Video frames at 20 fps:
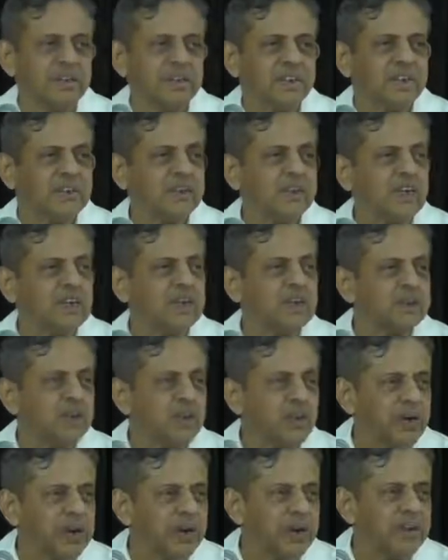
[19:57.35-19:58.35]
They
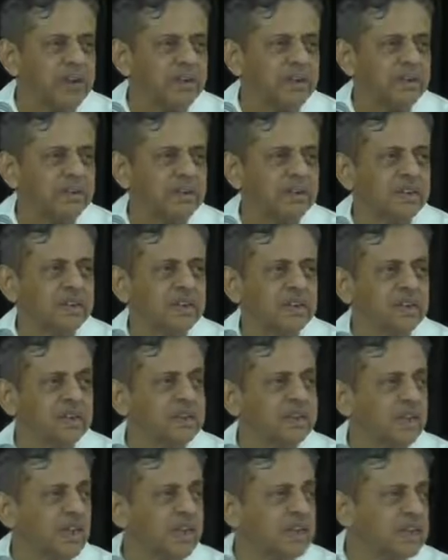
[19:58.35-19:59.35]
started quarreling.
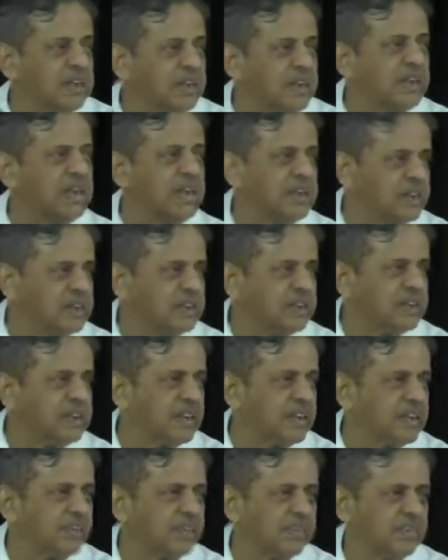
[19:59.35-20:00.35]
They started hitting each
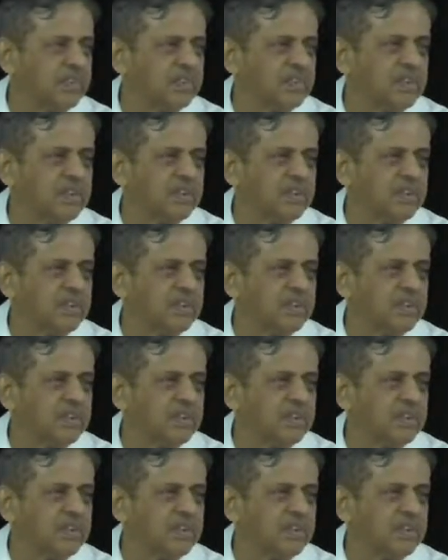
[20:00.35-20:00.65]
other.